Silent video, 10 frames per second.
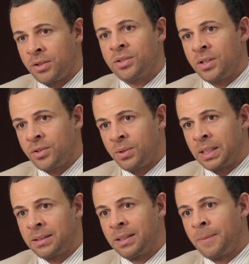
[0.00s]
arts
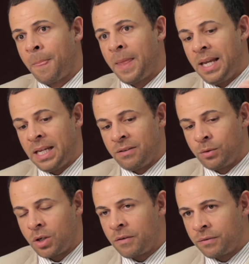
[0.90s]
district. And
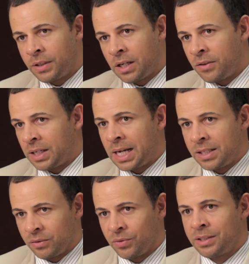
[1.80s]
if we're offering other
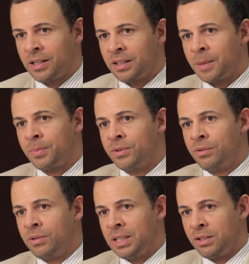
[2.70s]
kinds of retail
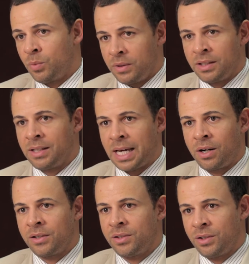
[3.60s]
opportunities within
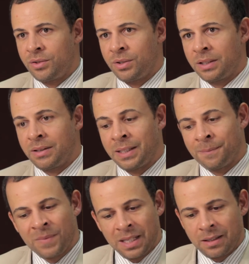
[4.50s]
that arts district,
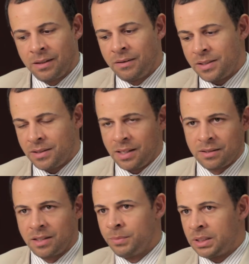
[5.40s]
then these
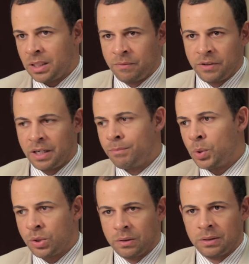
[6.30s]
things could become very
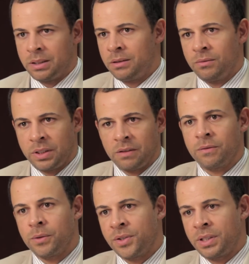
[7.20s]
mutually
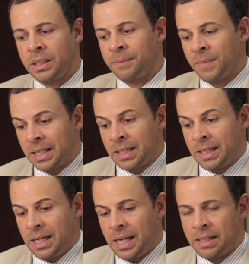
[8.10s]
reinforcing.
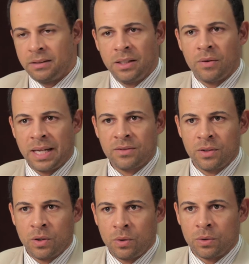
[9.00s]
And that's
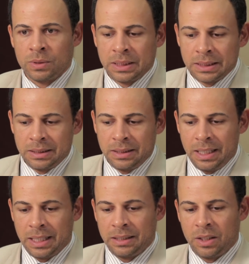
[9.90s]
the goal.
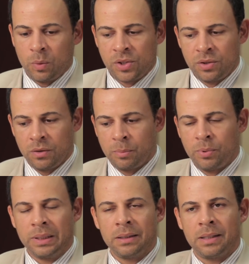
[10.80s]
And, we're still at a
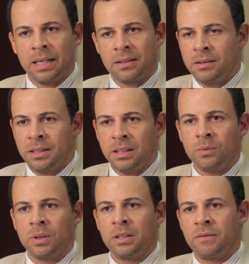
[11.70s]
point in Atlantic City
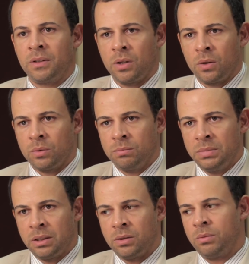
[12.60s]
where even though,
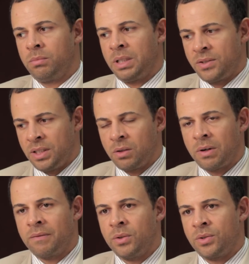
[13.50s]
casino
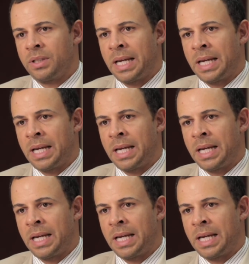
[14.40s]
revenues are